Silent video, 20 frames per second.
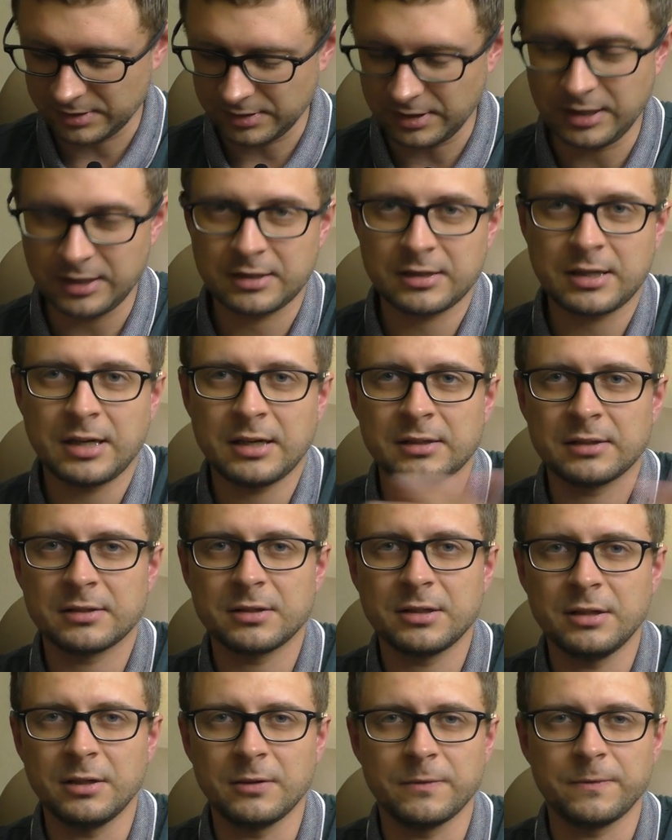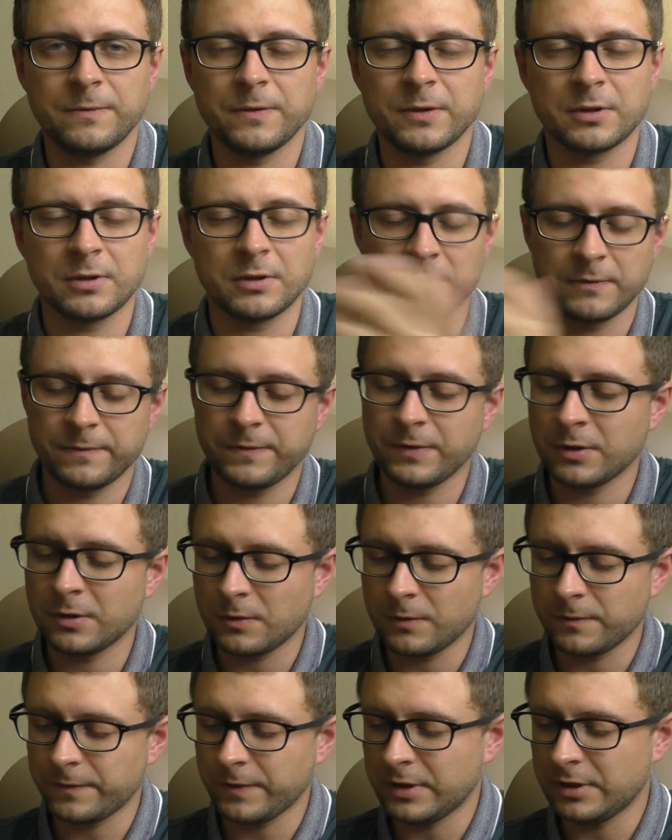I can't really
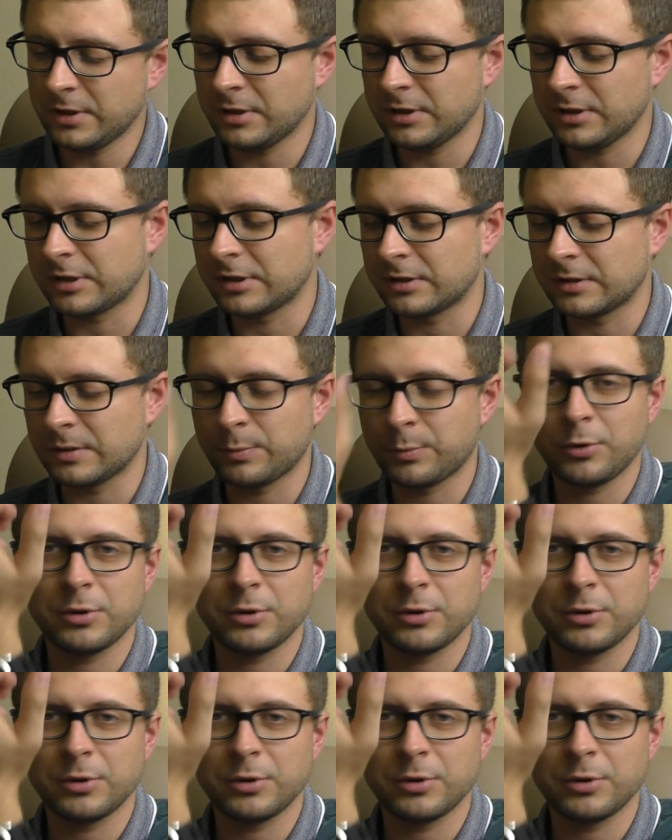think of any negative